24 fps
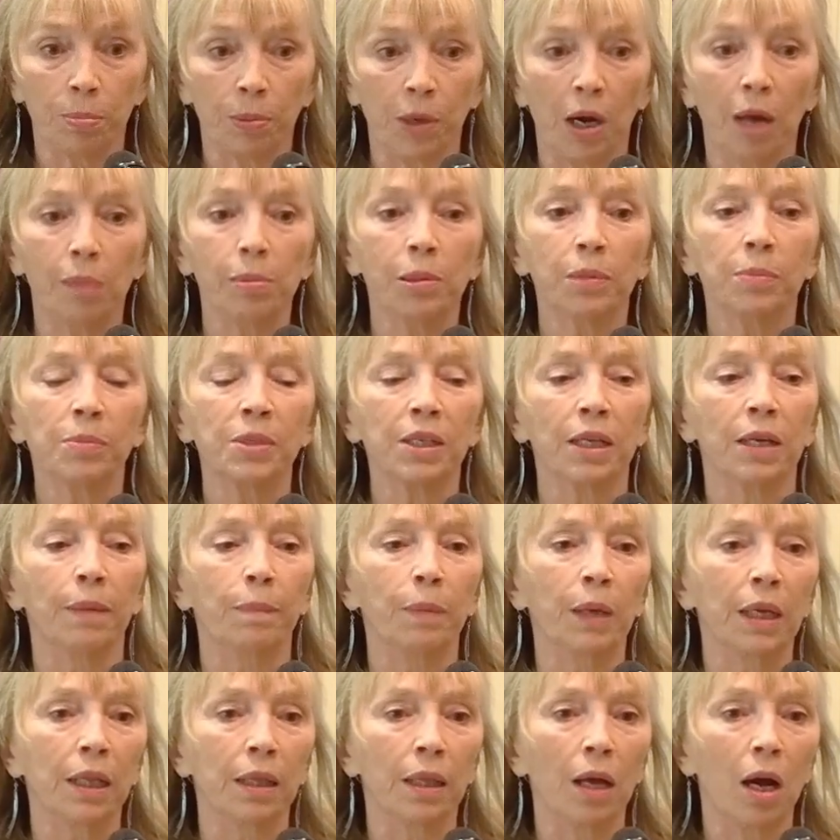problems and had
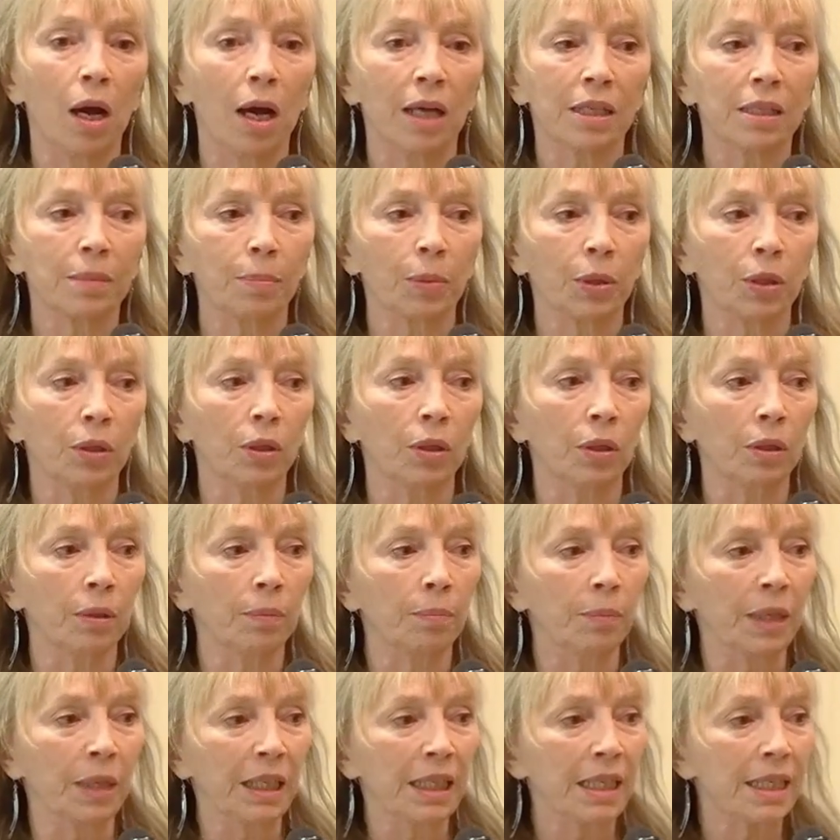been in the hospital
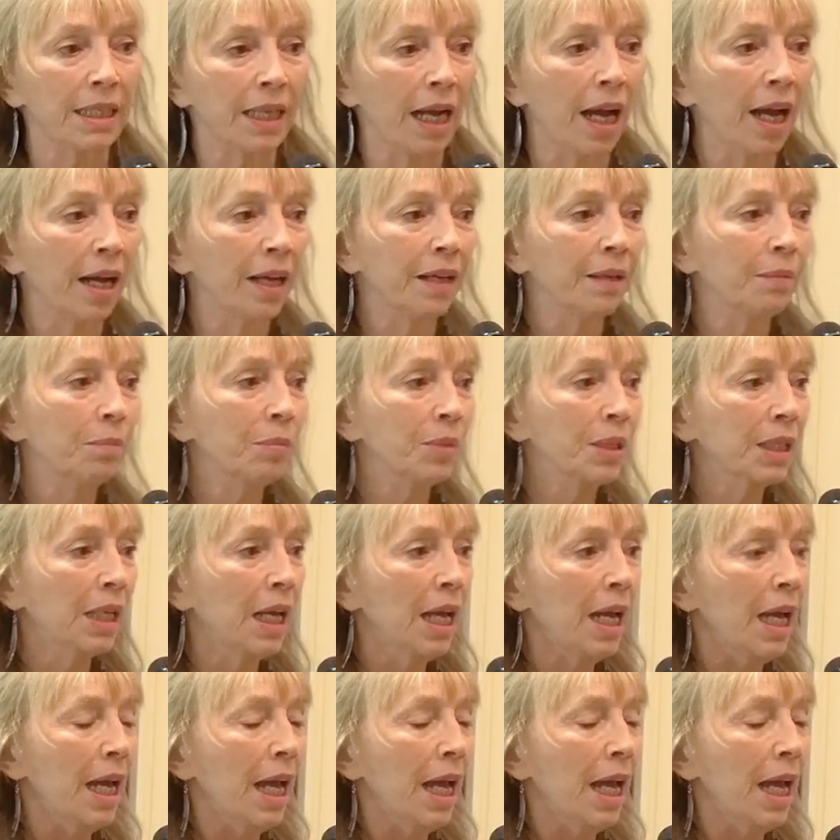many times,